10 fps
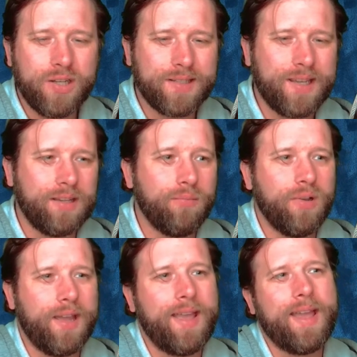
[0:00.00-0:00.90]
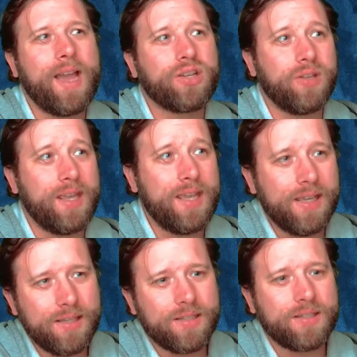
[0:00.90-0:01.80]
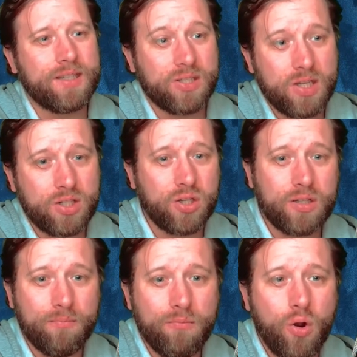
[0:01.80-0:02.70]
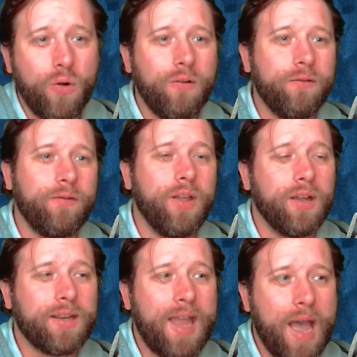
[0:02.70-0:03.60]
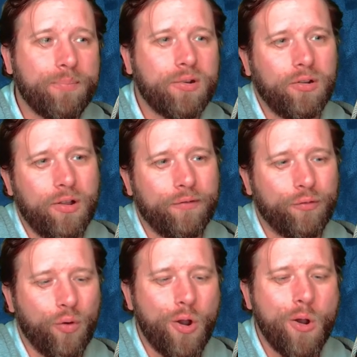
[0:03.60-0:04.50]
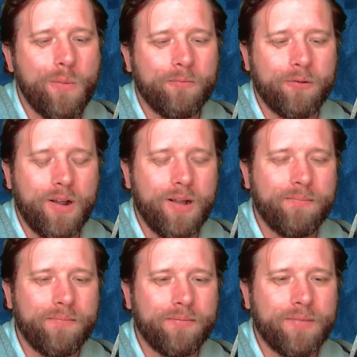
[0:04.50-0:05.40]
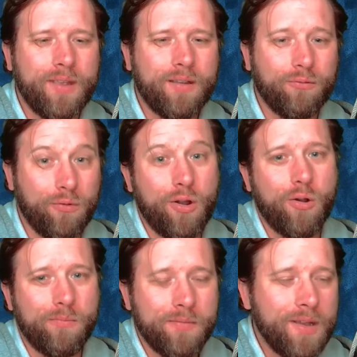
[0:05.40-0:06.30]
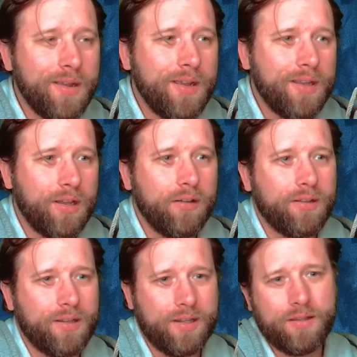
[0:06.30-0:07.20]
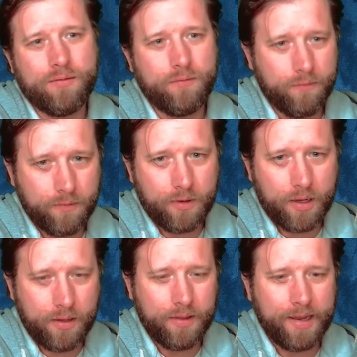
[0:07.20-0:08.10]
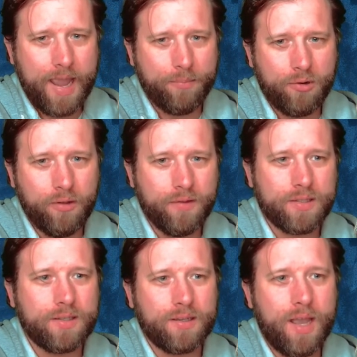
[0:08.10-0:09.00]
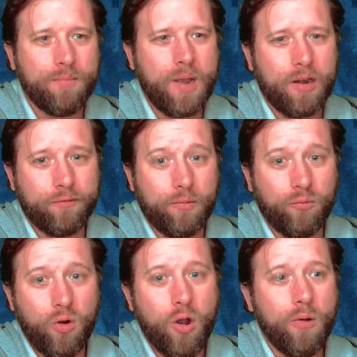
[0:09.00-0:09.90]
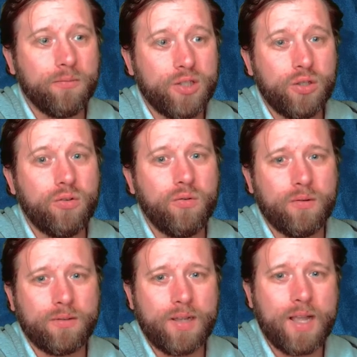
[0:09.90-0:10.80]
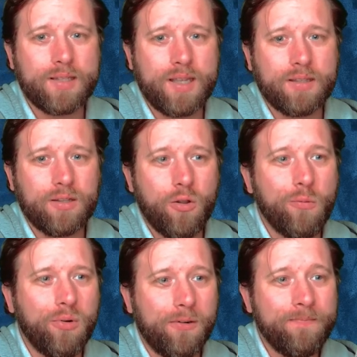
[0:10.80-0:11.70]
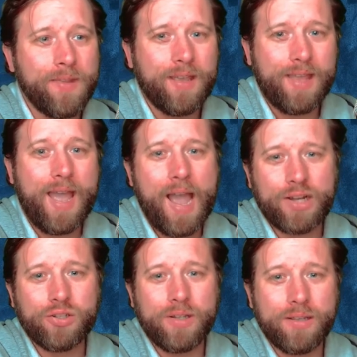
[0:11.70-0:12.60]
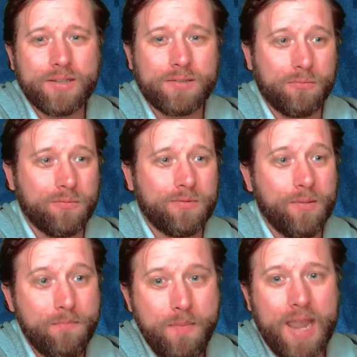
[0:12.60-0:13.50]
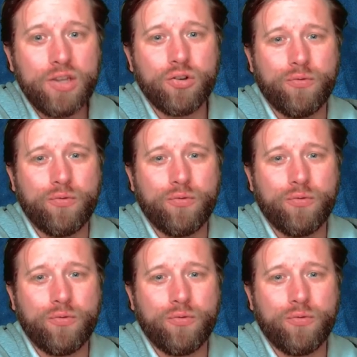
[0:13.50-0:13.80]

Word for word: his kingdom, but actually his decision to move the capital of Rome from Rome, uh, uh the capital of his uh, empire from Rome to Constantinople. That actually is the major